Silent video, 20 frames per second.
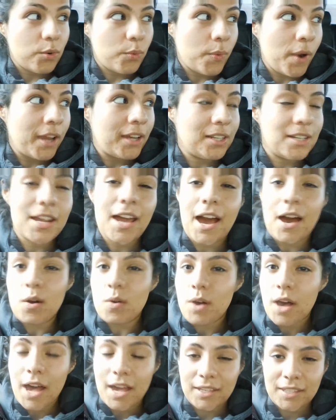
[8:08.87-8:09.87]
Right
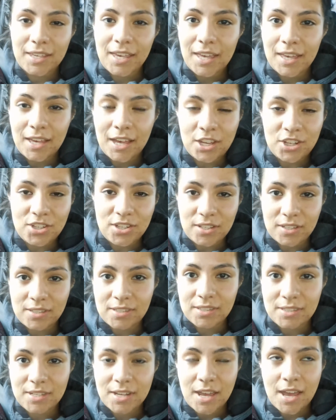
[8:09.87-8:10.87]
now, I, I
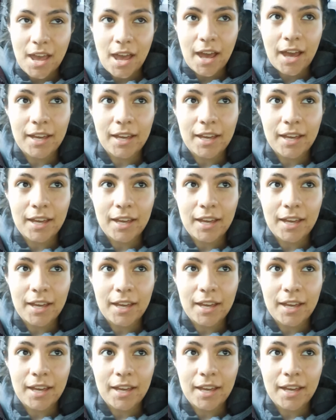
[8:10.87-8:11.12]
just,